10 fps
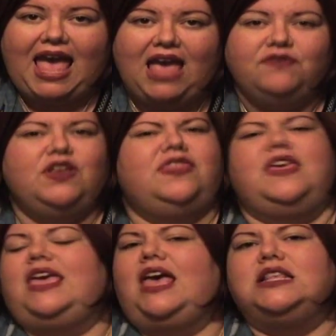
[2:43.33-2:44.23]

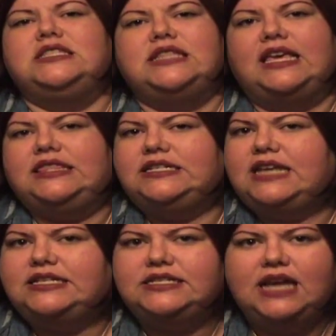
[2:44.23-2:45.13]
everything else like the
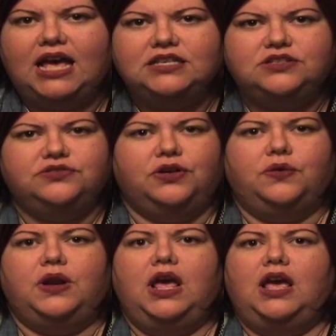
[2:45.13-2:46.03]

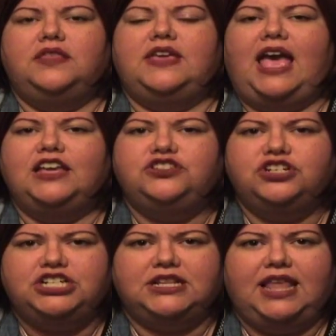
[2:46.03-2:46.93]
testosterone, the
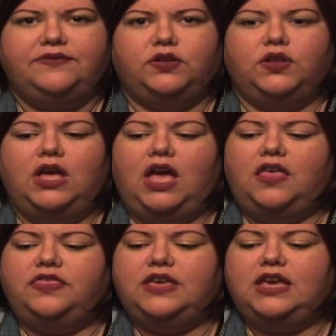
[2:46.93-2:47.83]
estrogen level,
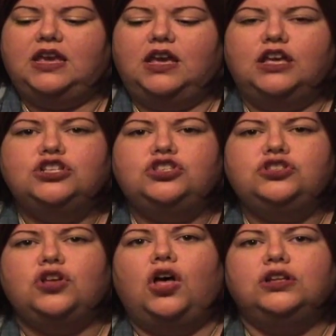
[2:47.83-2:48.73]
the
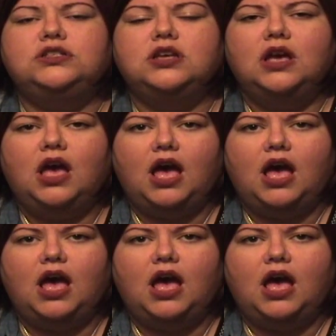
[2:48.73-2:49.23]
salt